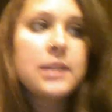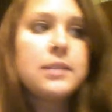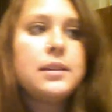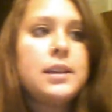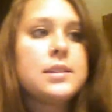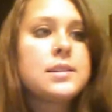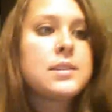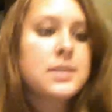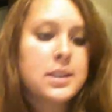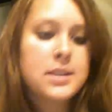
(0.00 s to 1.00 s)

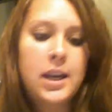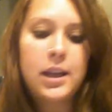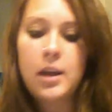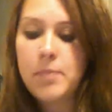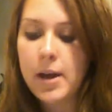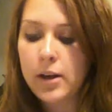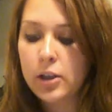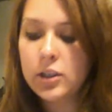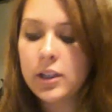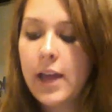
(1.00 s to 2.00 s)
needs to take a better
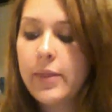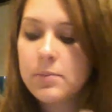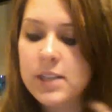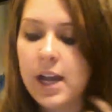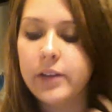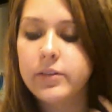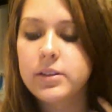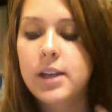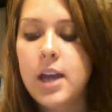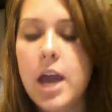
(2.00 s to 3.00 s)
look at themselves
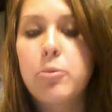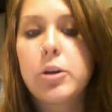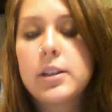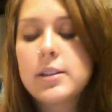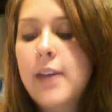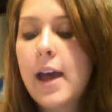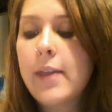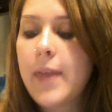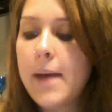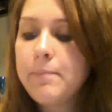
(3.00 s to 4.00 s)
and when is that
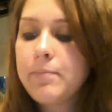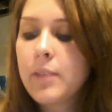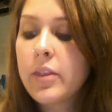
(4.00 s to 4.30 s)
them,